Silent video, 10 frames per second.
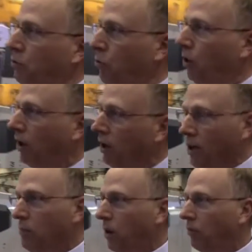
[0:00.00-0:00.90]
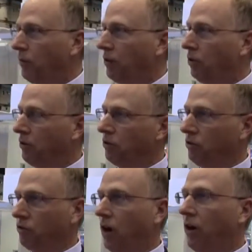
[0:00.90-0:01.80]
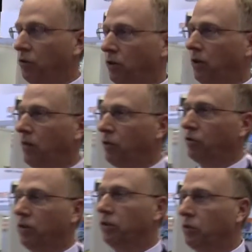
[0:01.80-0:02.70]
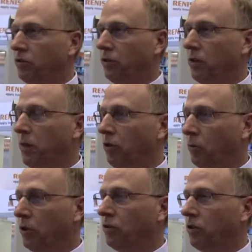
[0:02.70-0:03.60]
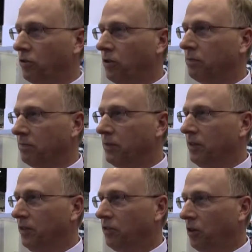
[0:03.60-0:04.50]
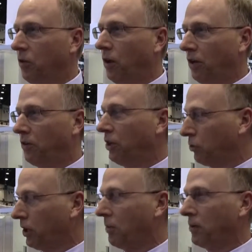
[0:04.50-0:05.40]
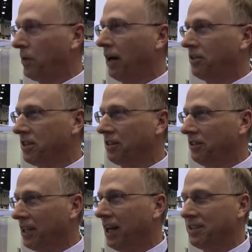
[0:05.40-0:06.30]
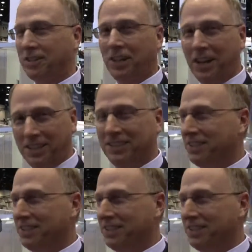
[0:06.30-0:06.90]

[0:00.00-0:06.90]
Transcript: for Mahr Federal, this is our entry-level cylindricity measurement system. So thanks for coming by to take a look at it today.